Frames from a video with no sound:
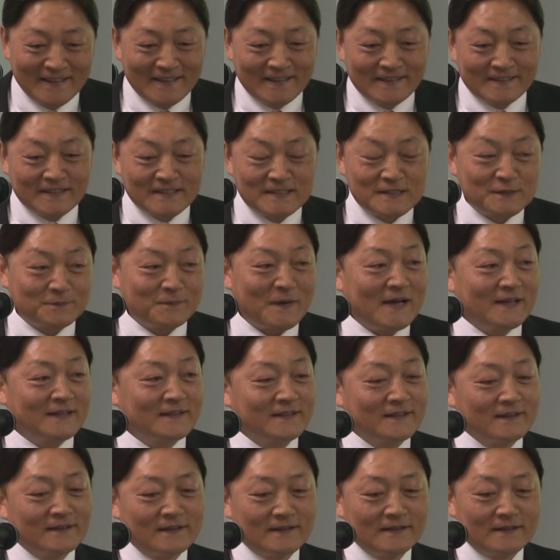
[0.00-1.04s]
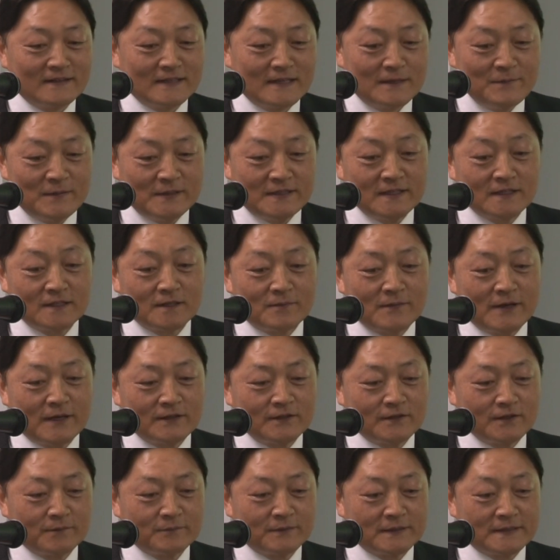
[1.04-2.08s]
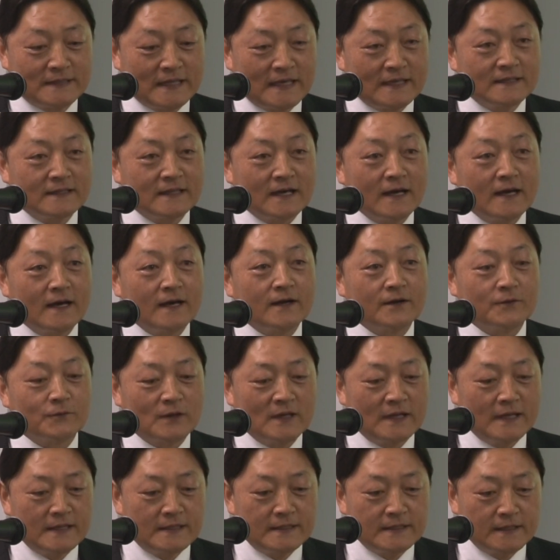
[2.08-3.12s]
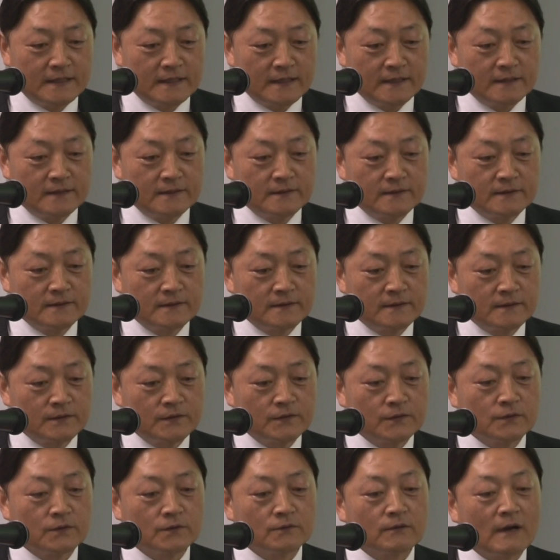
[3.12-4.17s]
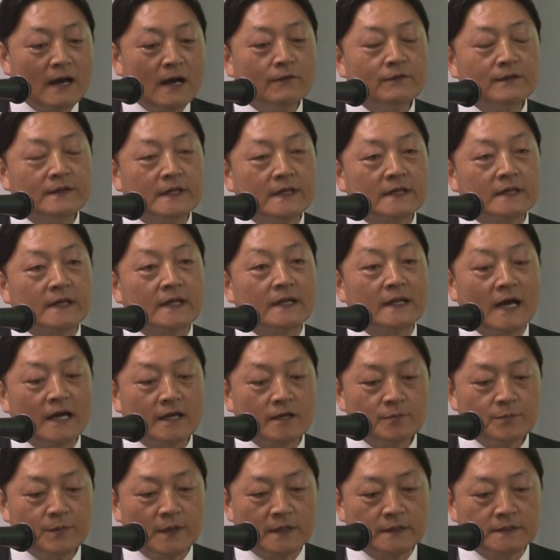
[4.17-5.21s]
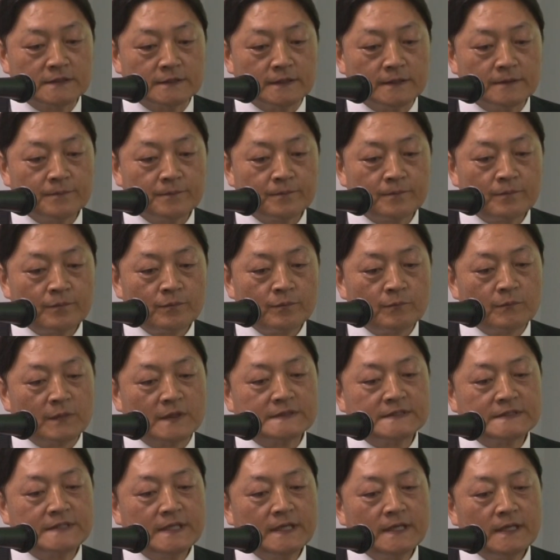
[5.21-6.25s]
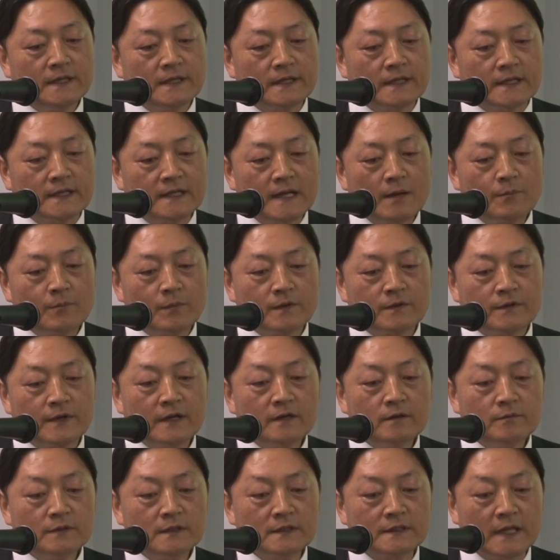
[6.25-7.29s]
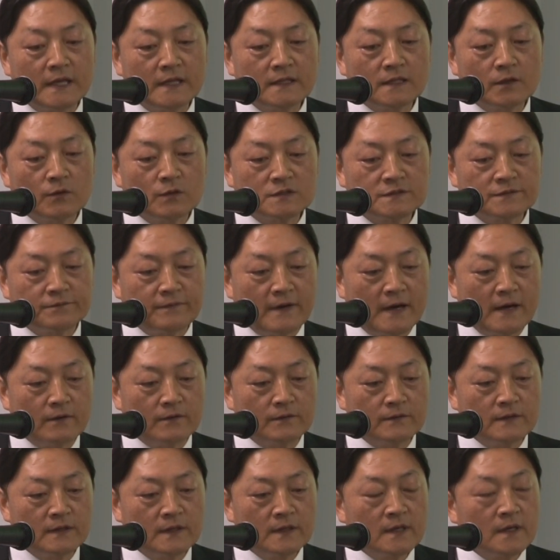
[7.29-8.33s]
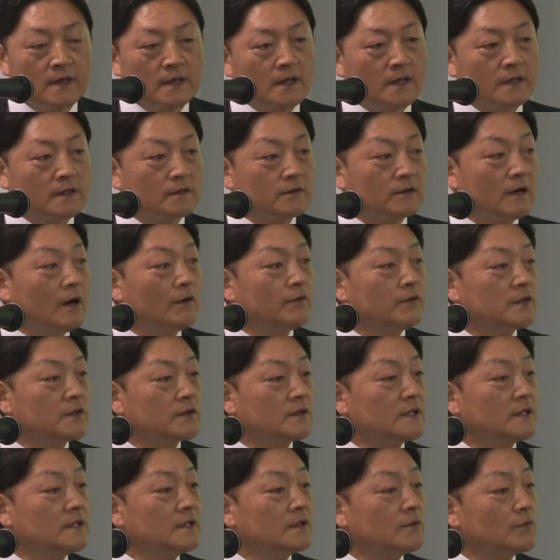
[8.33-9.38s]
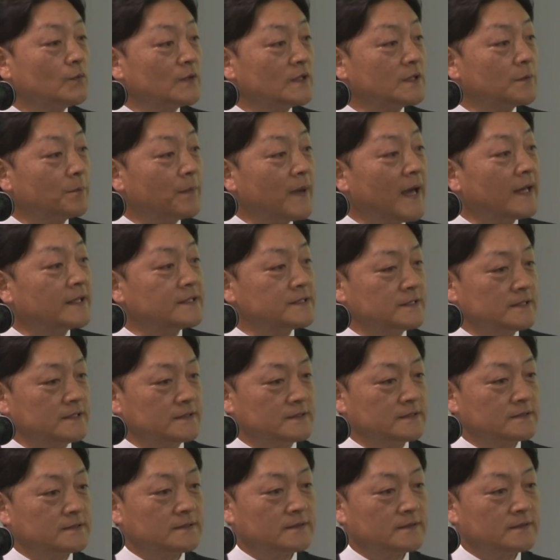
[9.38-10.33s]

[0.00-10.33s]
Despite the limited amount of data related to grounding in acupuncture, but still enough credible data was found in grounding with the patches.